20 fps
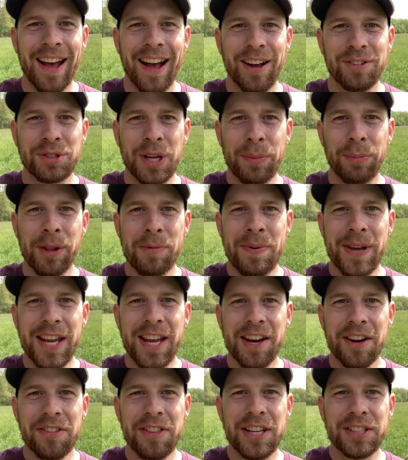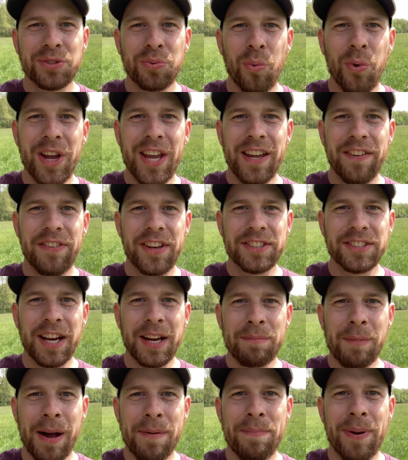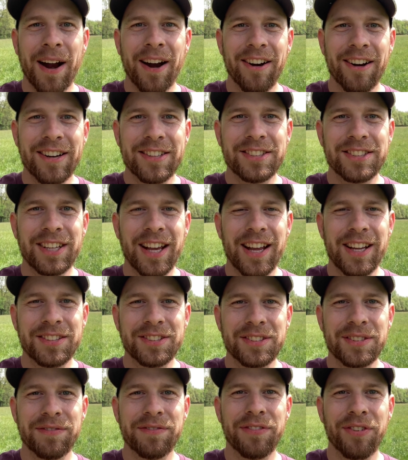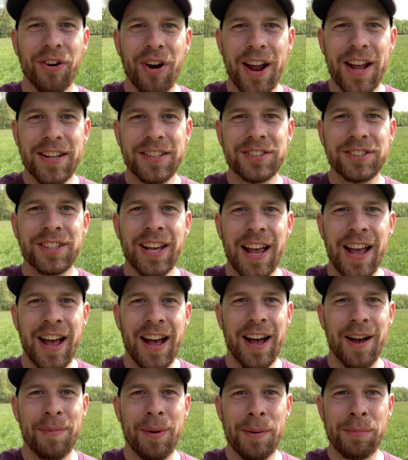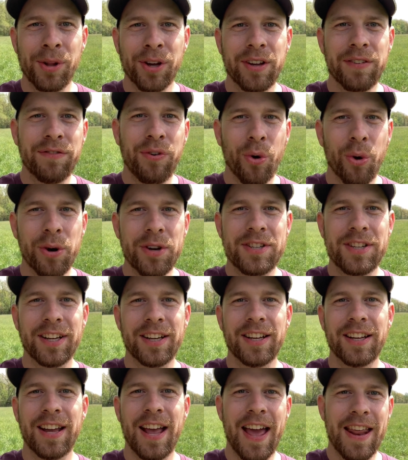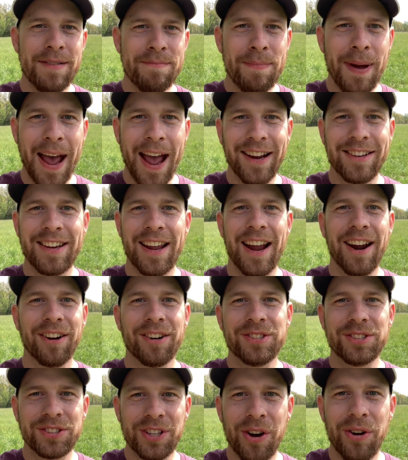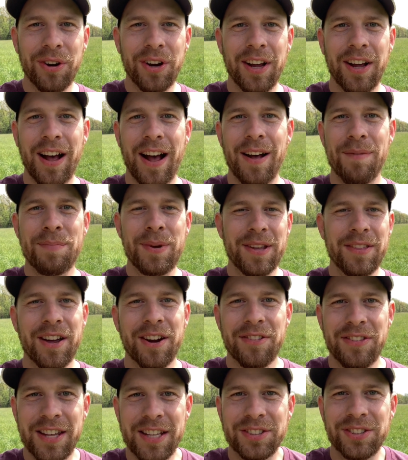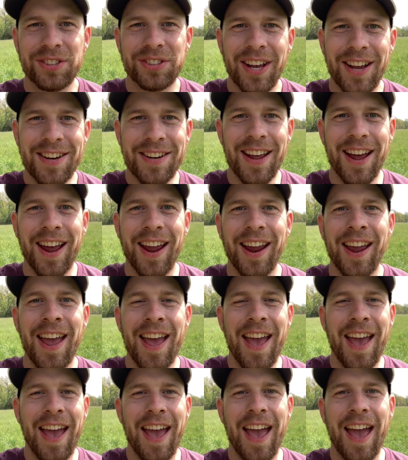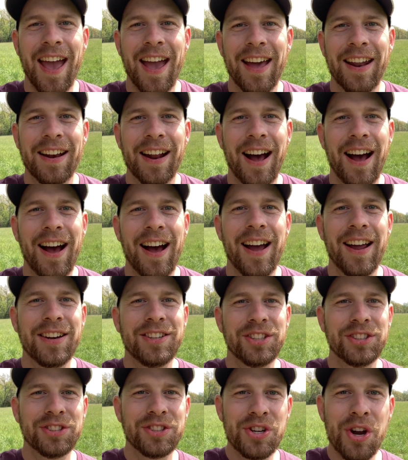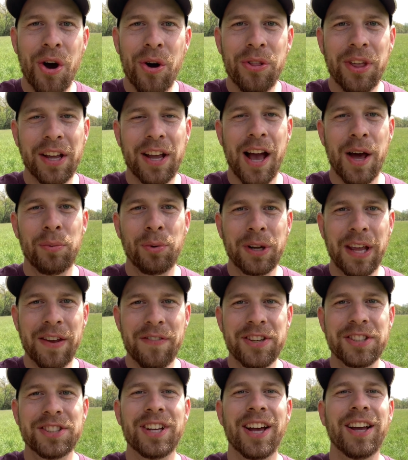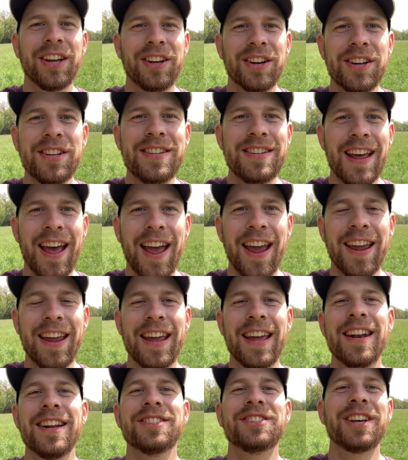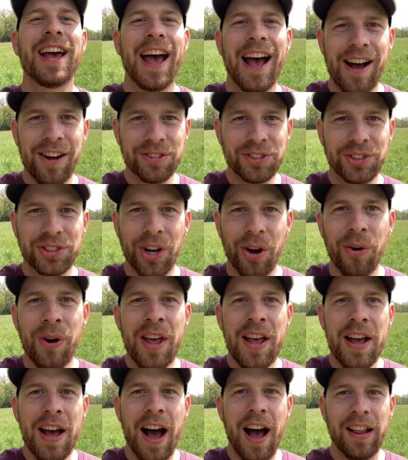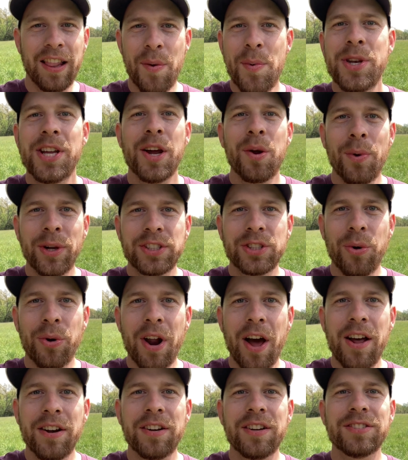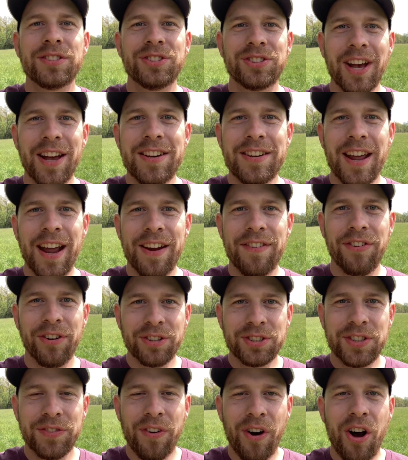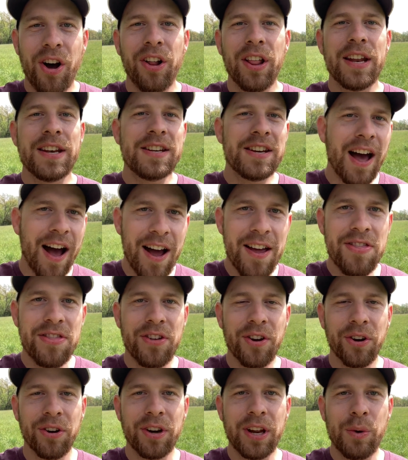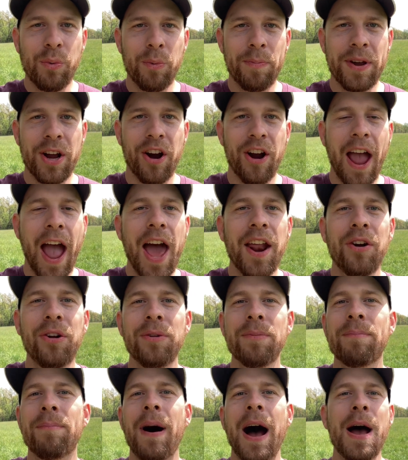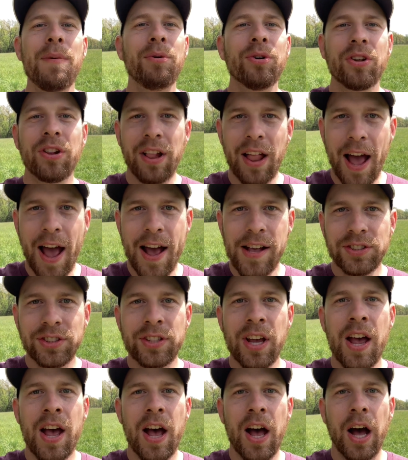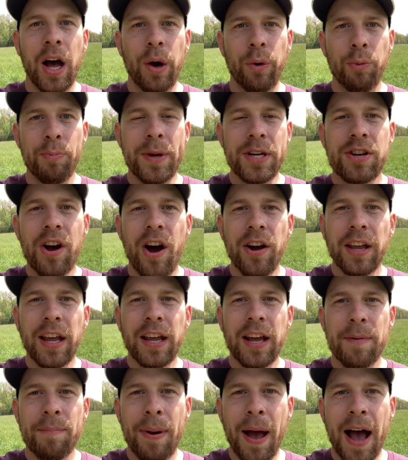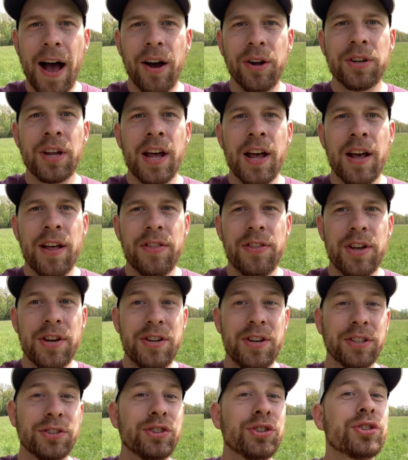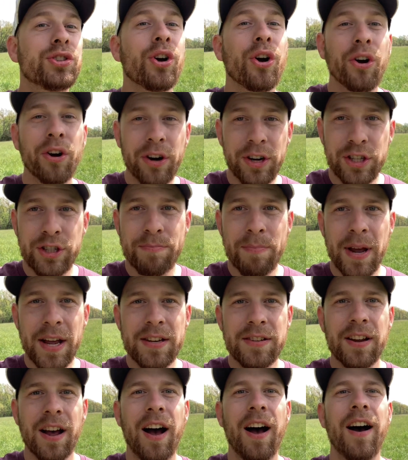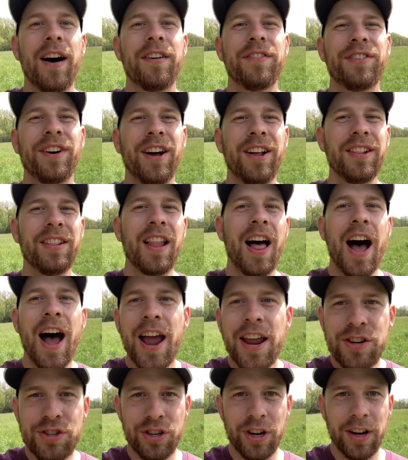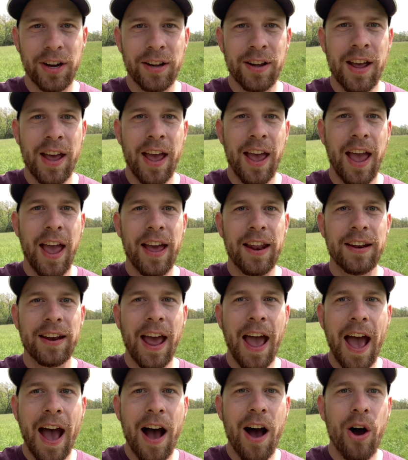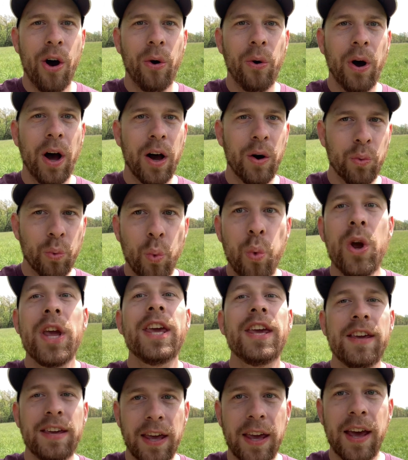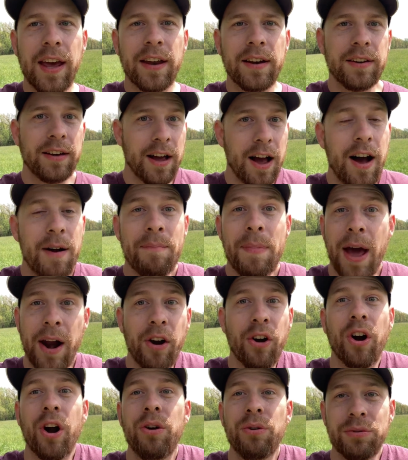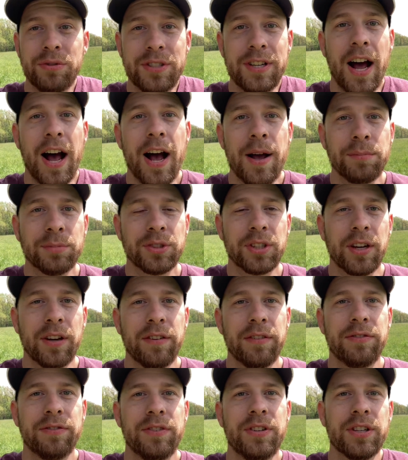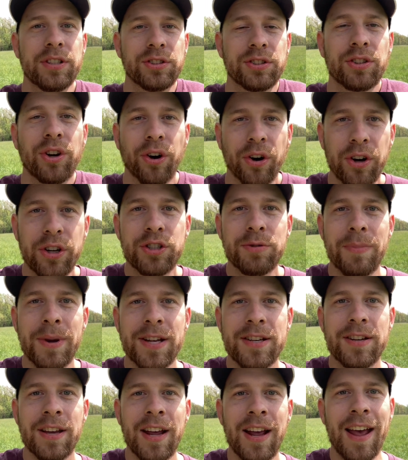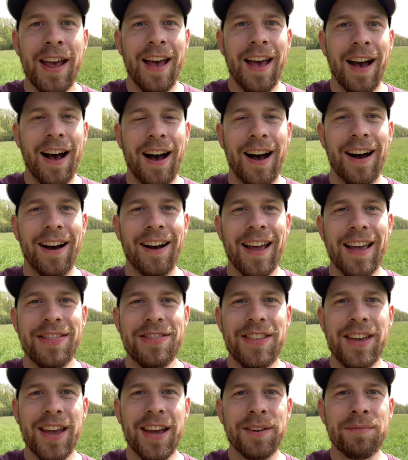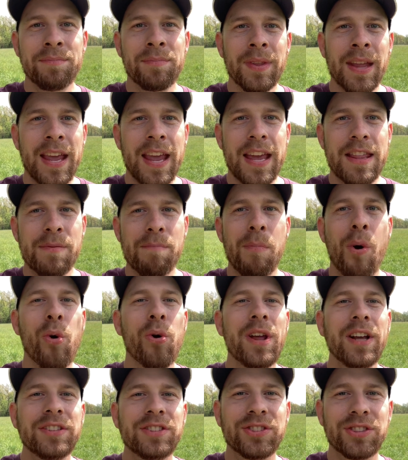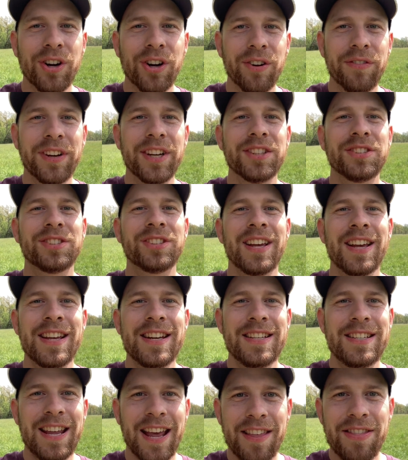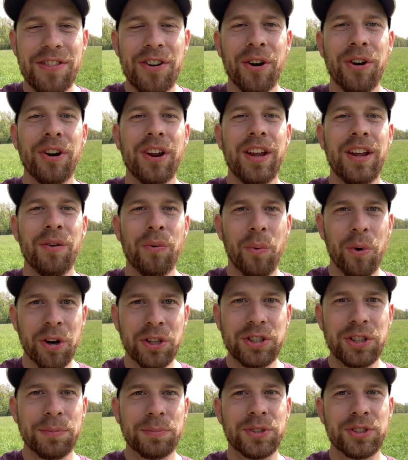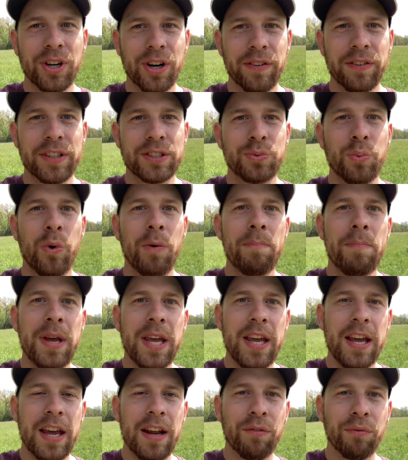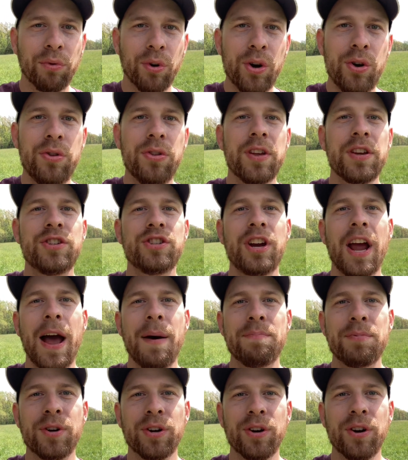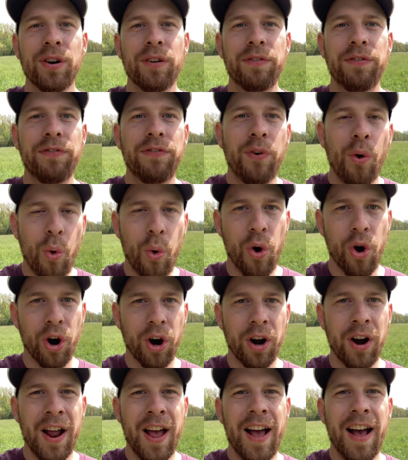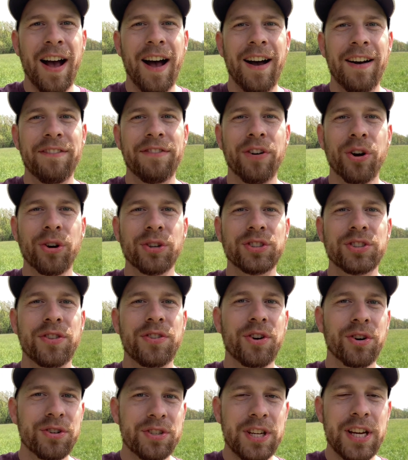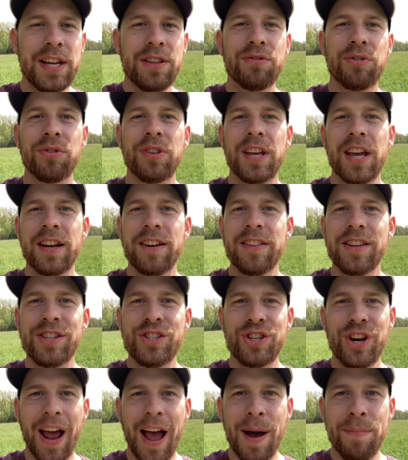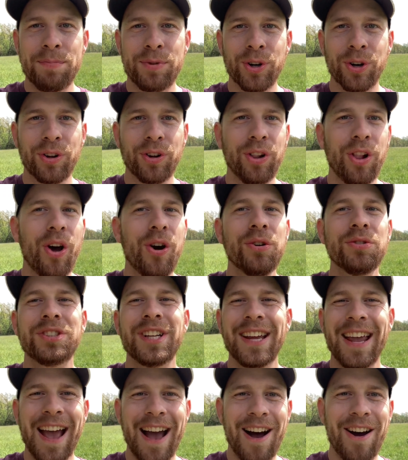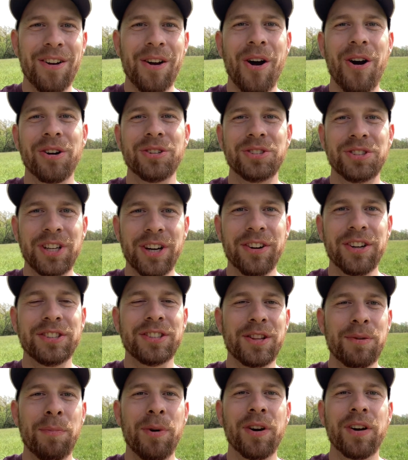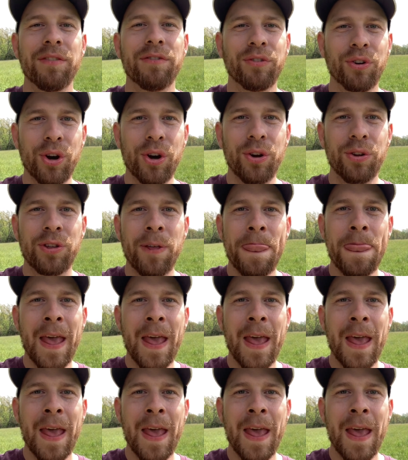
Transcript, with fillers: I was able to be here this week visiting my parents and some friends, uh, but I'm looking forward to heading back to Arizona. I'll be there this Sunday, and I just know that God will give us a good day in his house. So uh, let me tell you what's going on Sunday. First of all, at 9.30 will be our adult Bible class. Uh, we'll be talking about the discouragement of Elijah and how uh, we can combat our own times of discouragement. Uh, and then in the morning service, 1030 worship service will be in Ruth chapter 4, uh, verse 13 through the end of the chapter, closing out our series on the book of Ruth